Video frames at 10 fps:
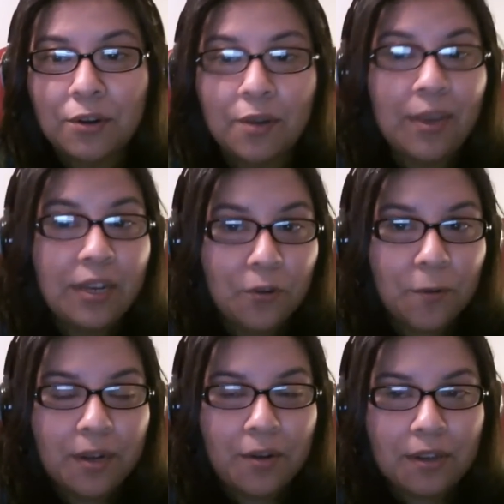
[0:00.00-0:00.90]
or it went
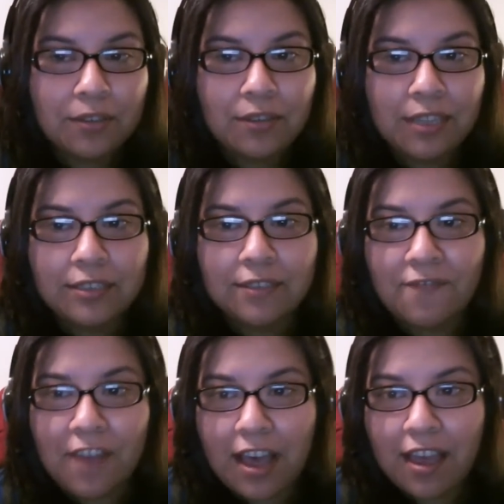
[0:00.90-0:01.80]
dormant around
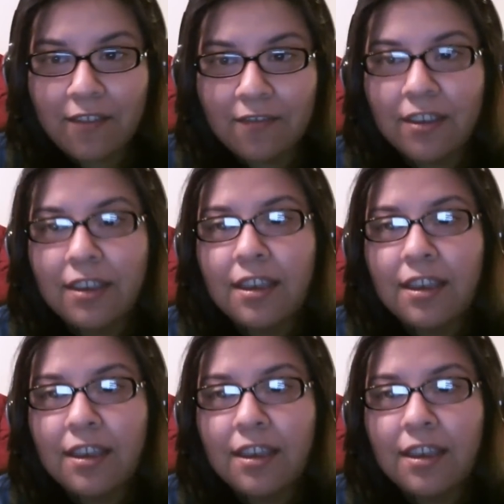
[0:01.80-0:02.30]
2005.